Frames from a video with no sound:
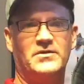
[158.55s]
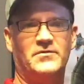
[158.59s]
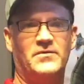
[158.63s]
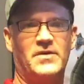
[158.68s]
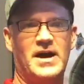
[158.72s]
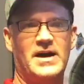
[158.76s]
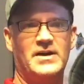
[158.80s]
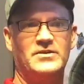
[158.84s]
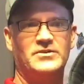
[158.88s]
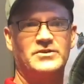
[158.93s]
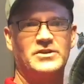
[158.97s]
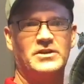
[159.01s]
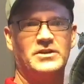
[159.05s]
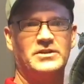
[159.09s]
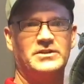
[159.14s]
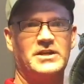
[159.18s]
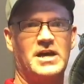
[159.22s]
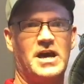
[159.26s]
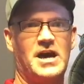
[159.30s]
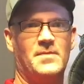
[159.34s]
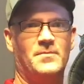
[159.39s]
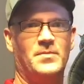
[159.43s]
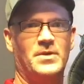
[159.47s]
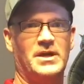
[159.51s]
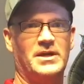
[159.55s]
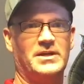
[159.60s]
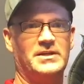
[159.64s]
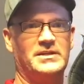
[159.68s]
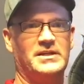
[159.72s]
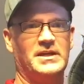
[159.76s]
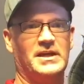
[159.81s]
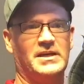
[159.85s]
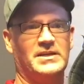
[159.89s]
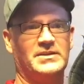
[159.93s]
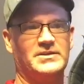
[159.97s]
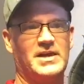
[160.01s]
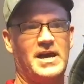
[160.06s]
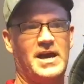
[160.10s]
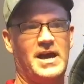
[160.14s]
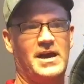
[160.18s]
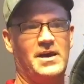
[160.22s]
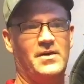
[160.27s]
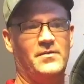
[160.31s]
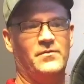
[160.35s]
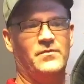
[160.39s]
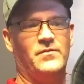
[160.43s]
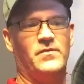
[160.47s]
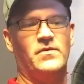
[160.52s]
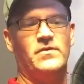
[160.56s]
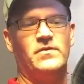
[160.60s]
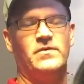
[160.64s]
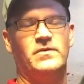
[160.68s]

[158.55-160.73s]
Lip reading: dividers on the top. It does have,